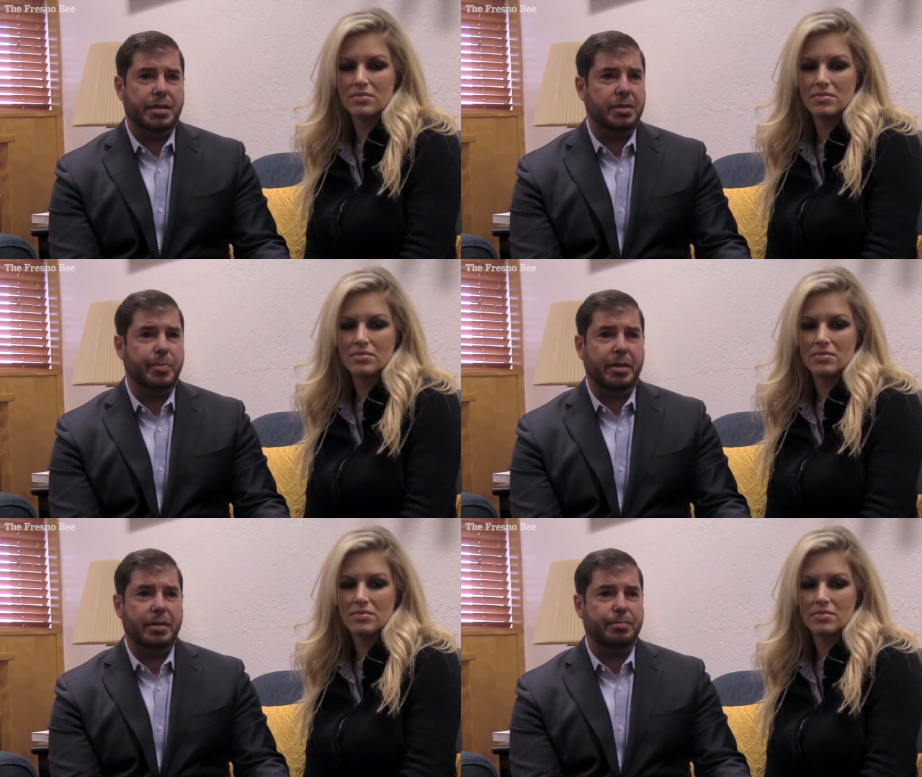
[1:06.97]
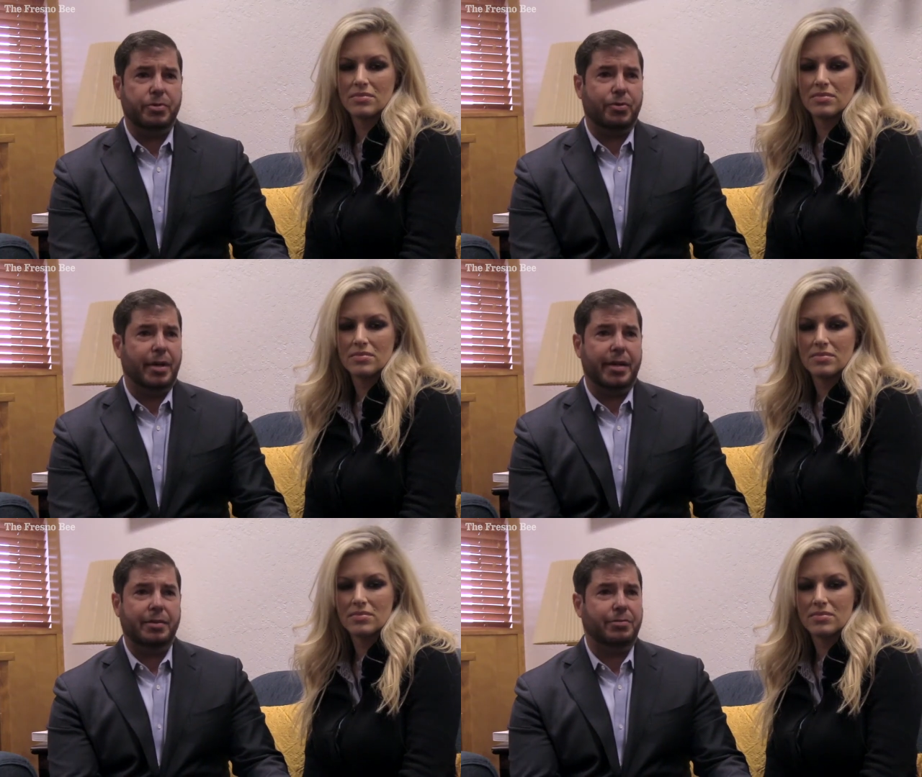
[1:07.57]
Speaker 1: This has been a
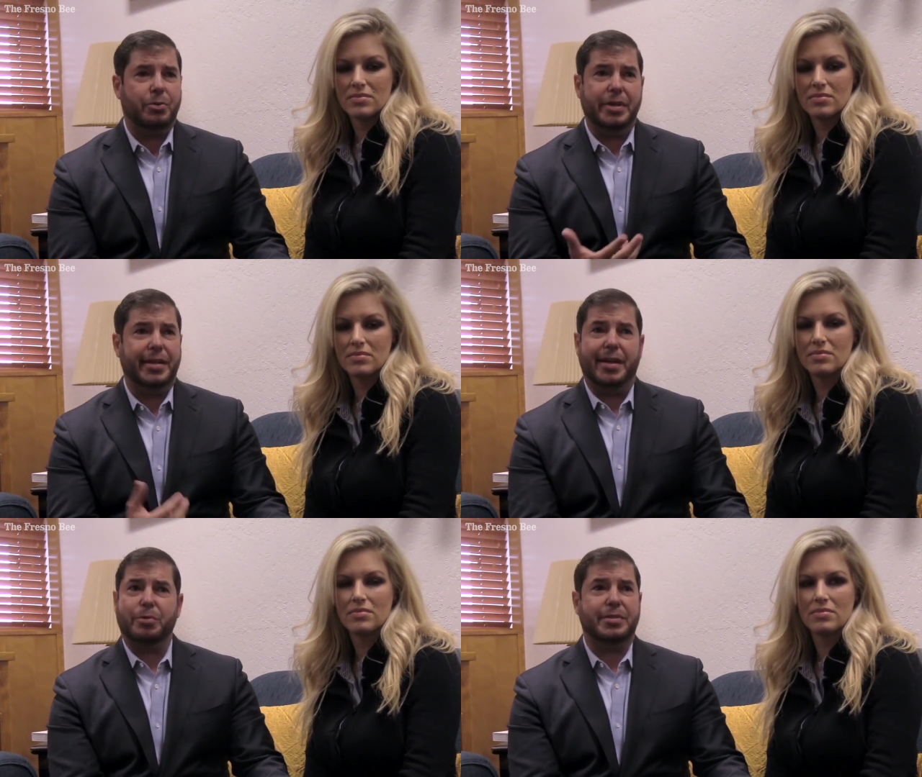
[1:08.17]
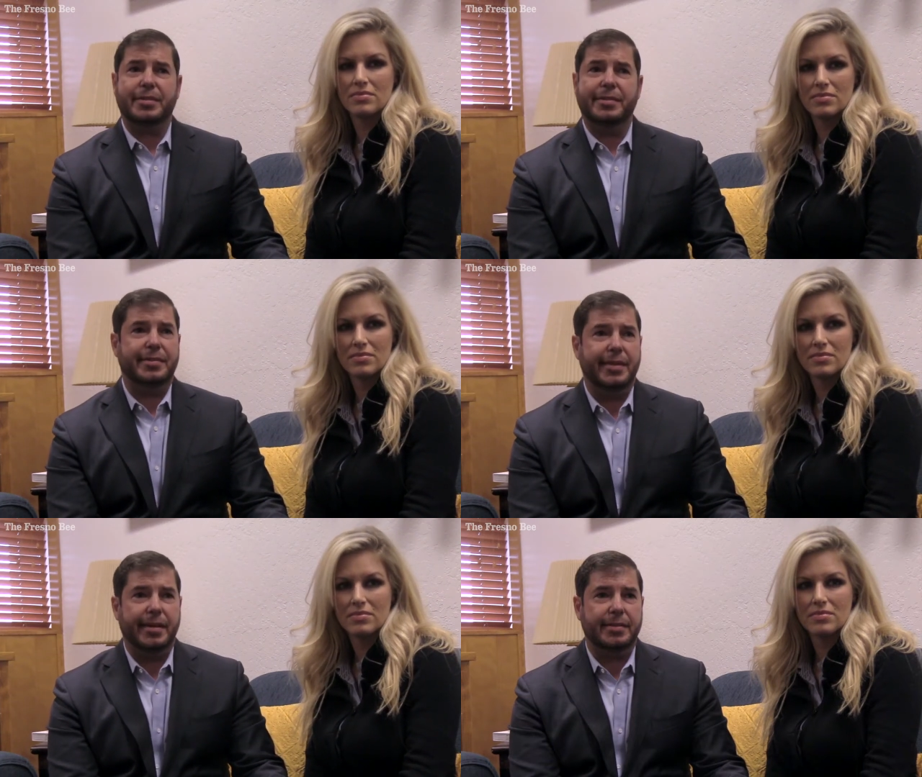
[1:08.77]
trying 48 hours,
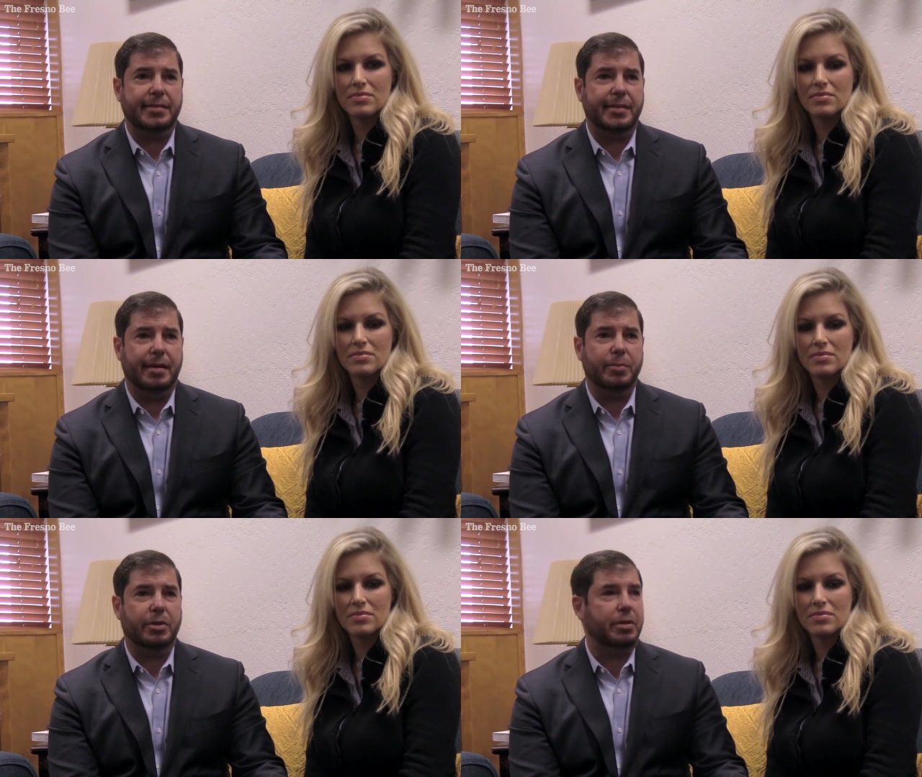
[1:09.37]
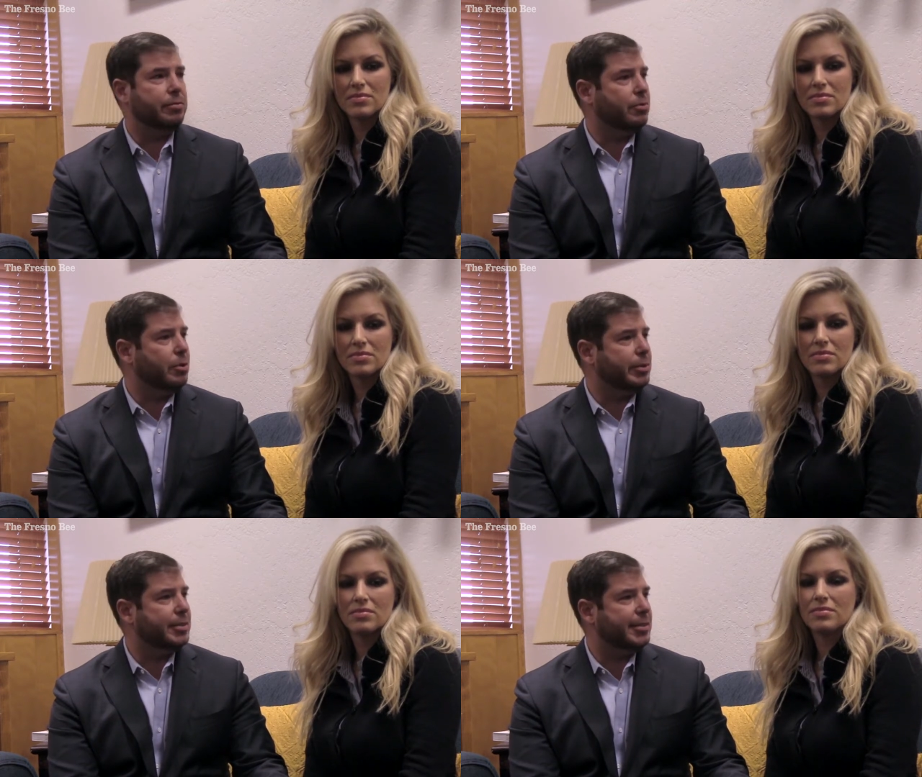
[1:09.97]
and I'm looking
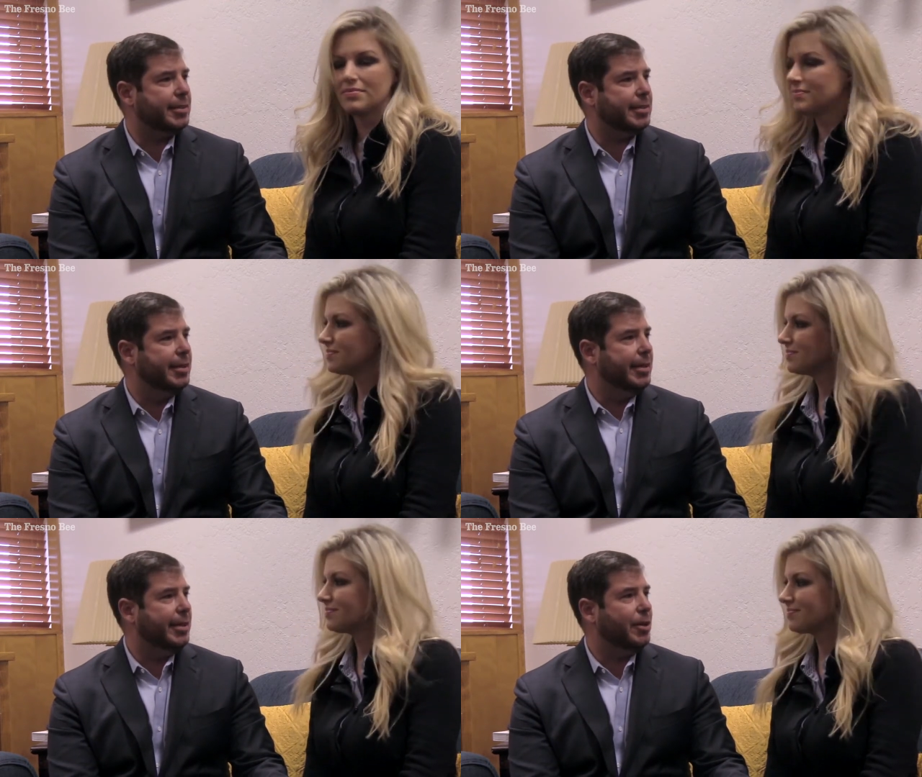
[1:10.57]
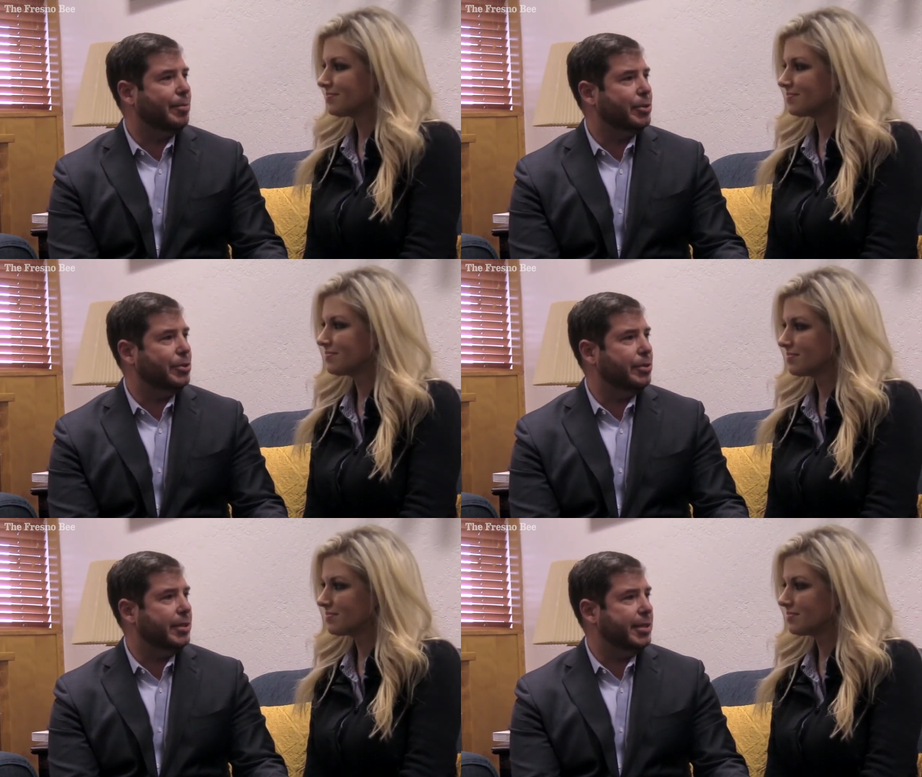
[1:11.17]
forward to an
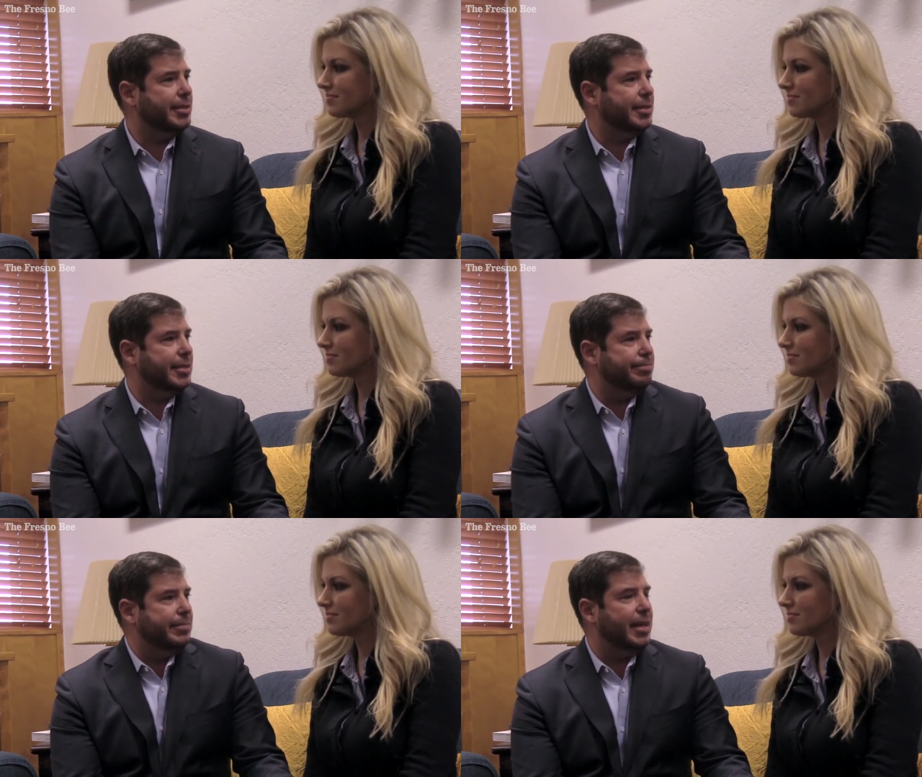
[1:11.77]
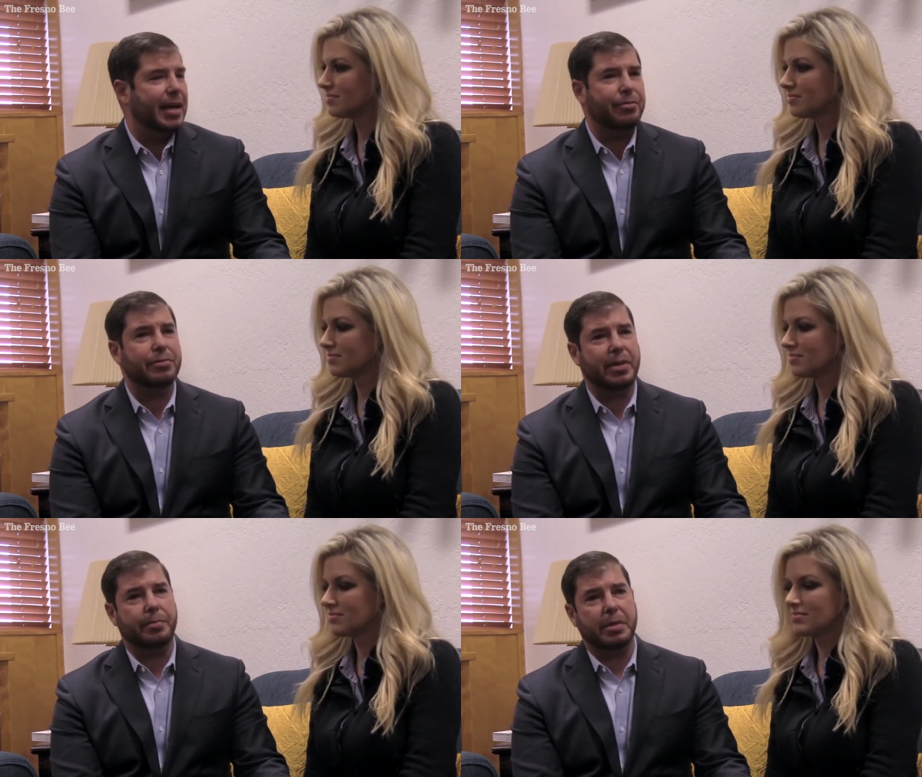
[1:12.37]
opportunity to have
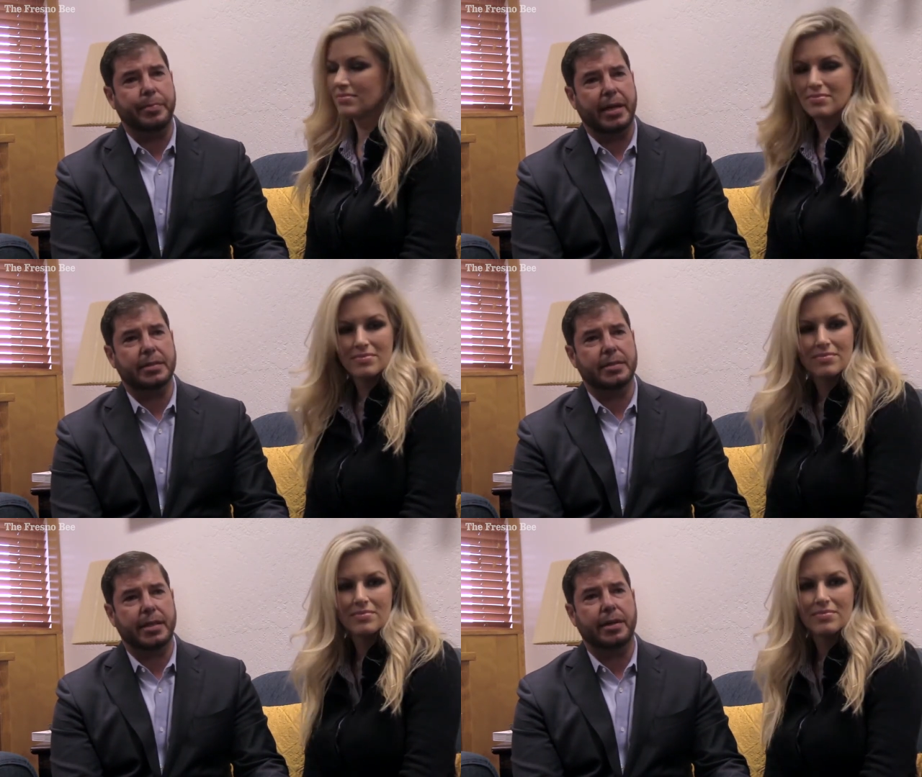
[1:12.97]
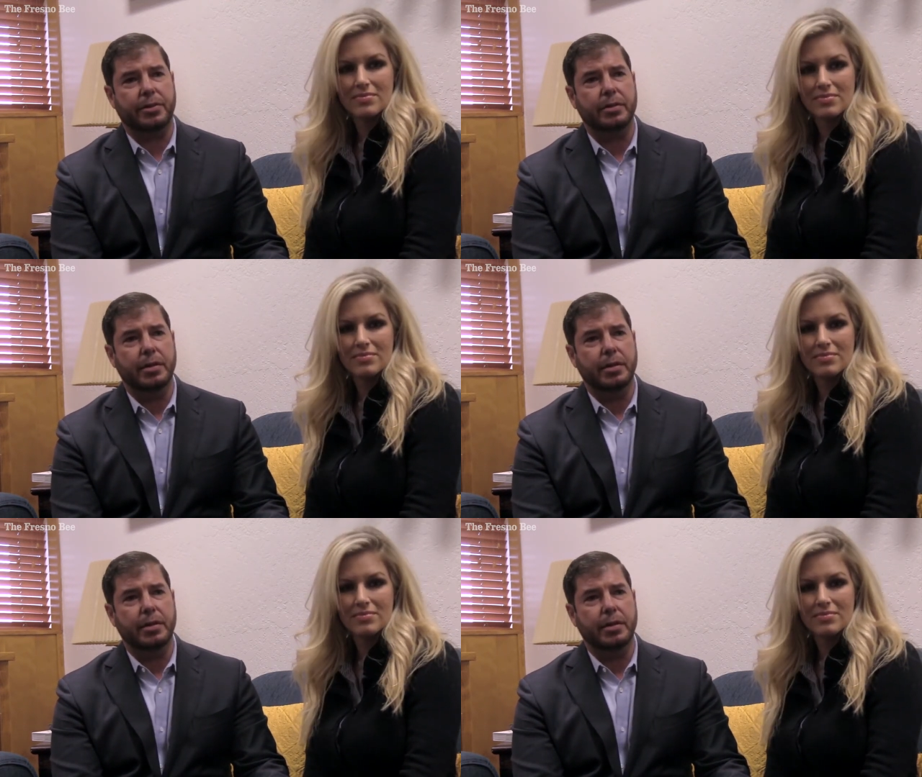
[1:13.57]
our family back together.